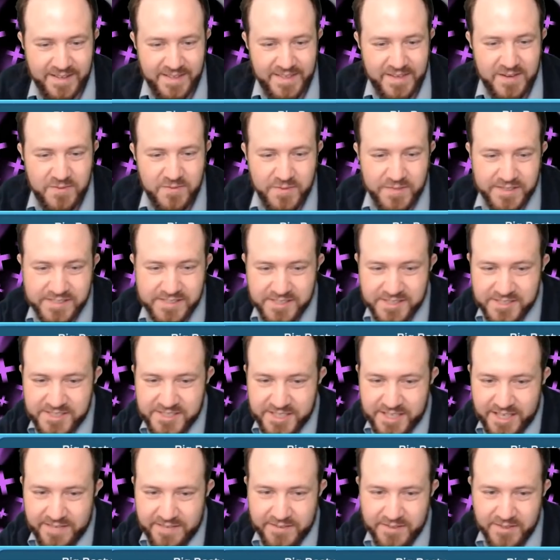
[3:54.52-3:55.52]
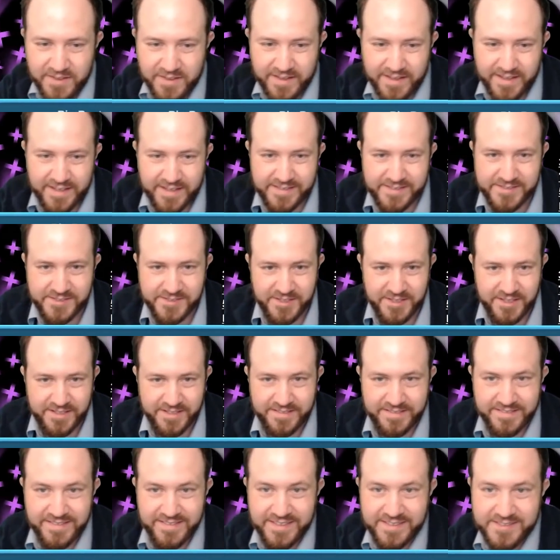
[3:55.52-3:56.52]
I think wizard should give you like extra,
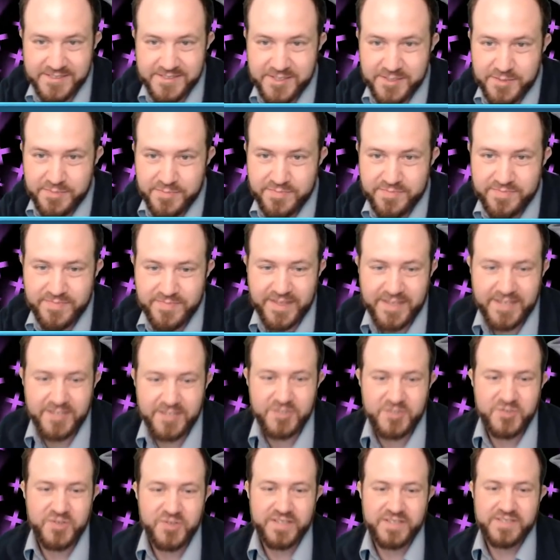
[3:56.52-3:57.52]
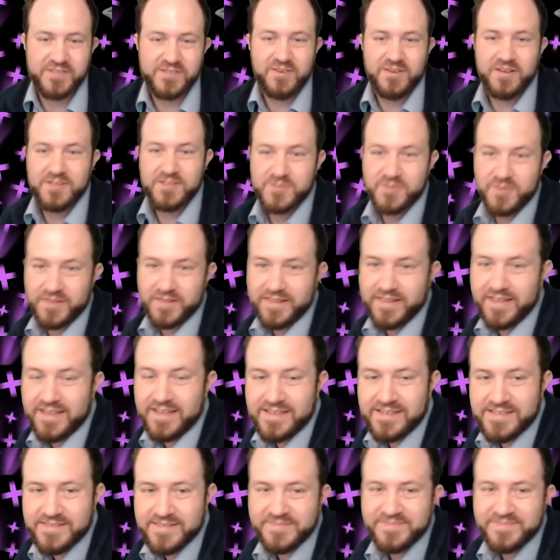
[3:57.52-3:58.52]
extra, make your tricks cost one less.